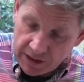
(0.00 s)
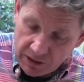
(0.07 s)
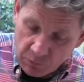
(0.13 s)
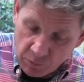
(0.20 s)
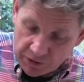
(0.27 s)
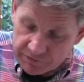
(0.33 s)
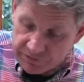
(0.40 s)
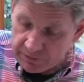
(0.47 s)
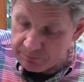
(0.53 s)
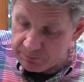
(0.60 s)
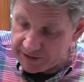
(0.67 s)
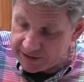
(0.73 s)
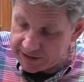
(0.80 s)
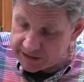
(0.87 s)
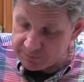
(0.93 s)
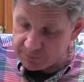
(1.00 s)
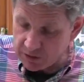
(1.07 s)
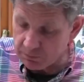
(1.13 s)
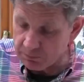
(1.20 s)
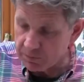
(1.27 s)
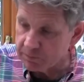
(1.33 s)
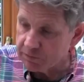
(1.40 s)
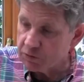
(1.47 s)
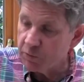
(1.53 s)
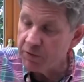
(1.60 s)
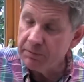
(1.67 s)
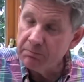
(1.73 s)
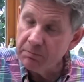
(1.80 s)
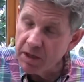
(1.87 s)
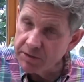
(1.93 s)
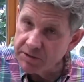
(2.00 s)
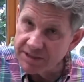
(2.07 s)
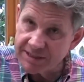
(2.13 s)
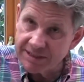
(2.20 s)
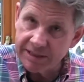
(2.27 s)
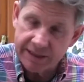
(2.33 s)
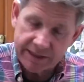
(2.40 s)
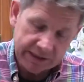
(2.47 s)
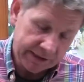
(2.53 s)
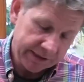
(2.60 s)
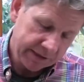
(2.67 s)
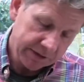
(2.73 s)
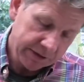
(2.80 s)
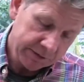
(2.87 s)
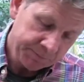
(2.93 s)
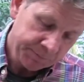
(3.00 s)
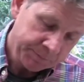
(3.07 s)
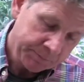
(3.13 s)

And one of the biggest problems with most seedlings